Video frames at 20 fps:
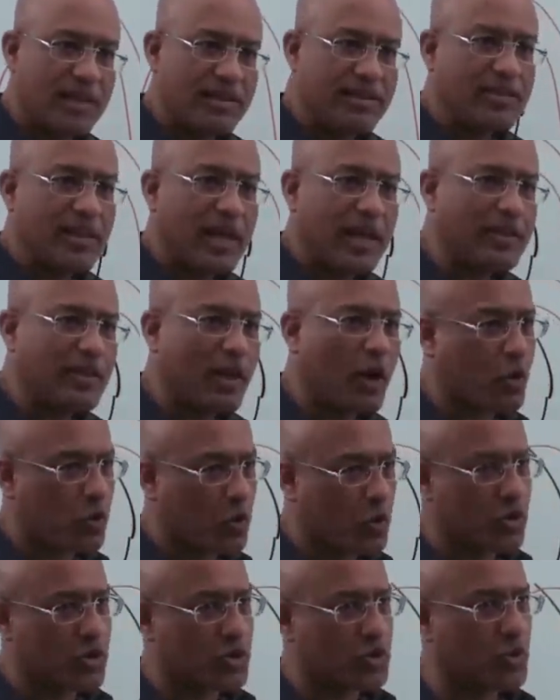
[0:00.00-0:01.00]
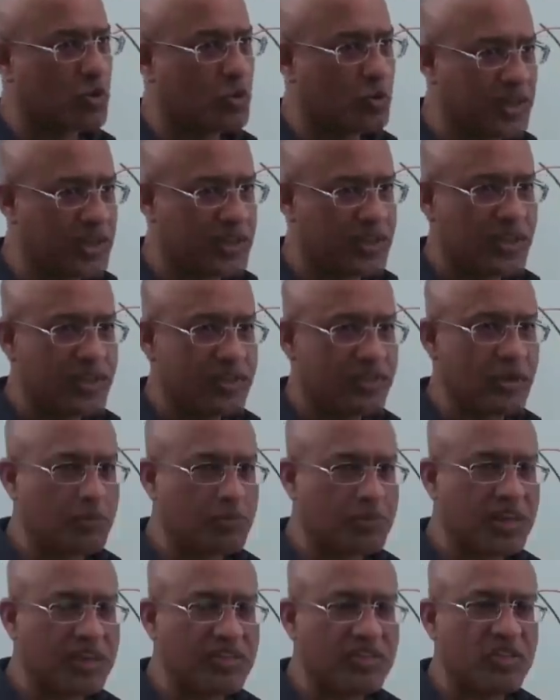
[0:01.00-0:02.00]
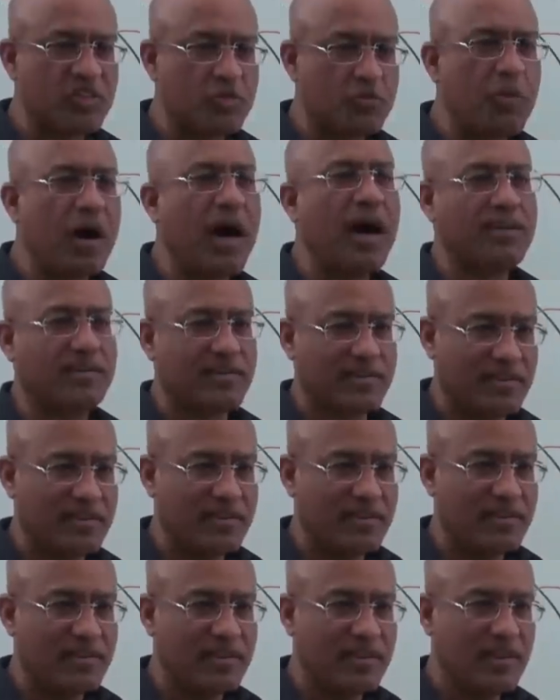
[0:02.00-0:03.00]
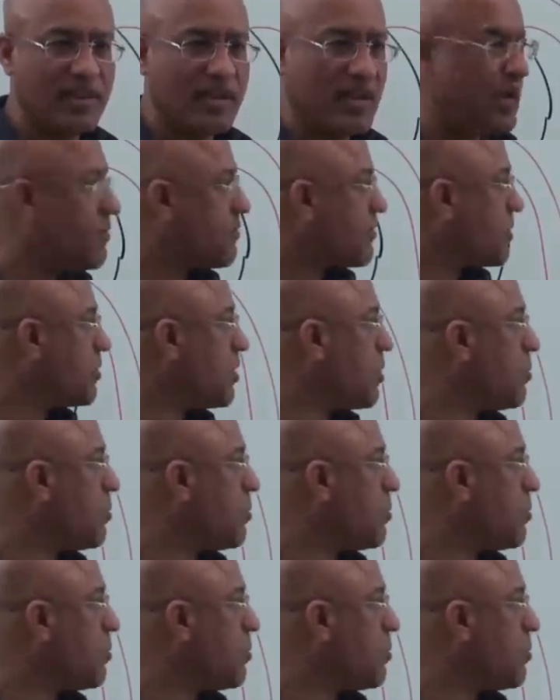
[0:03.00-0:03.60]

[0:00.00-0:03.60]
There's another route through which substances pass from